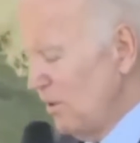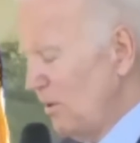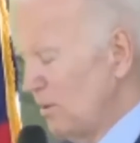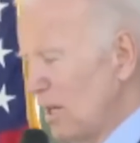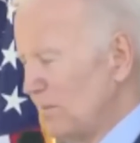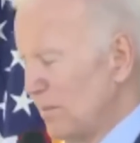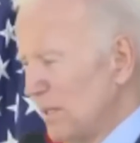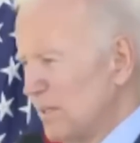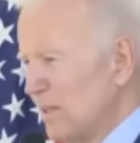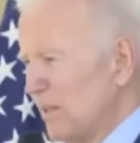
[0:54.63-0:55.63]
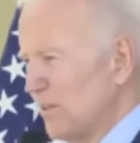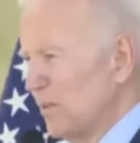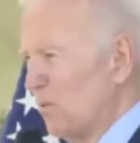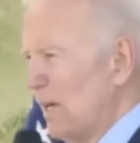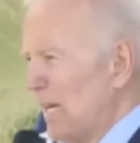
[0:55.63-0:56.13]
the auto companies
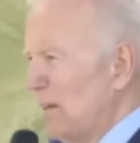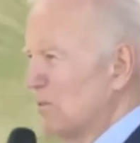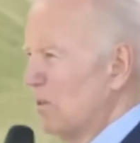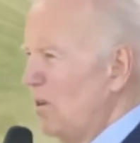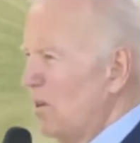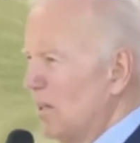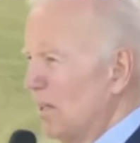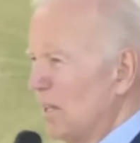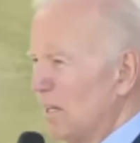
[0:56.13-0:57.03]
to the White House lawn